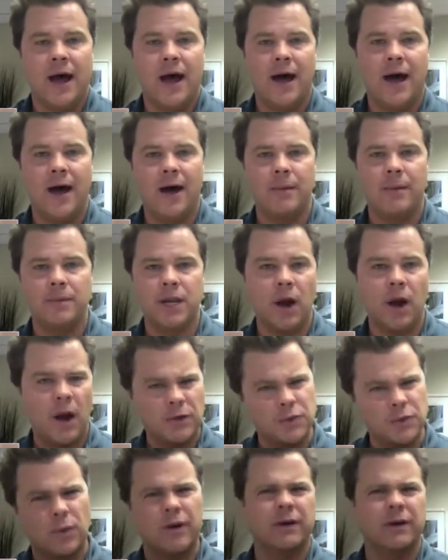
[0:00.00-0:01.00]
I
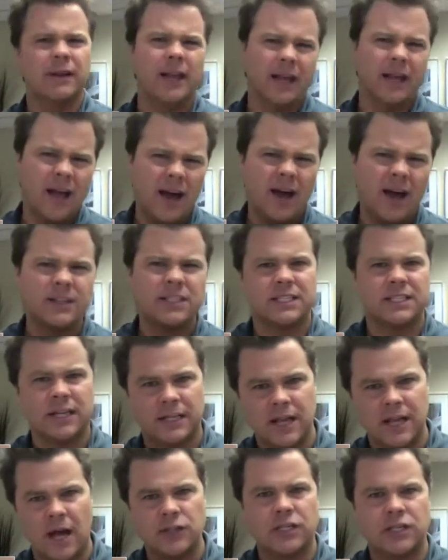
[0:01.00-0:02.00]
was wondering, is
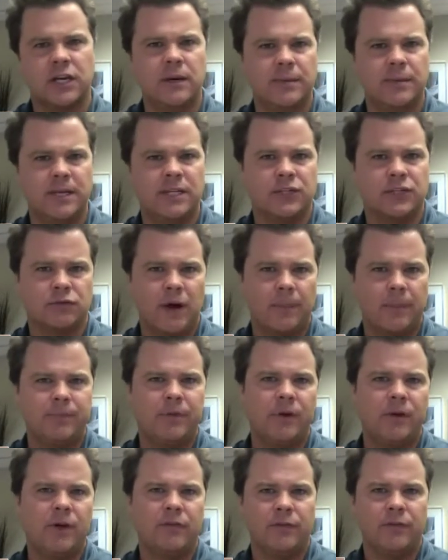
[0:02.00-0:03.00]
technology going to be
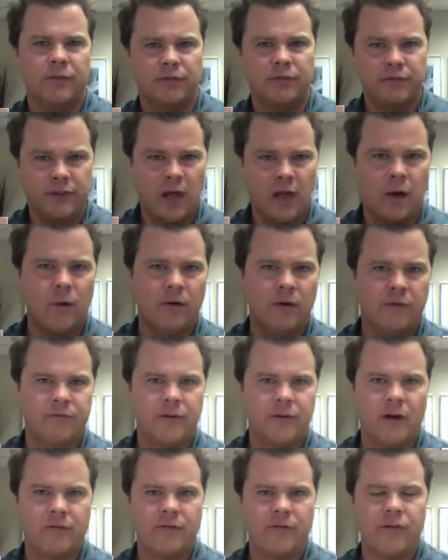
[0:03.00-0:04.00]
disruptive in the flow
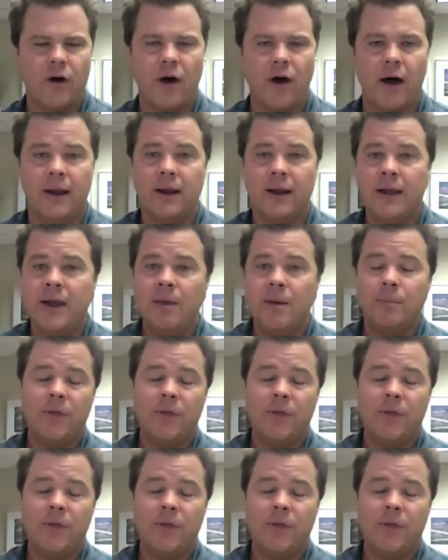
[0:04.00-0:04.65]
of thought?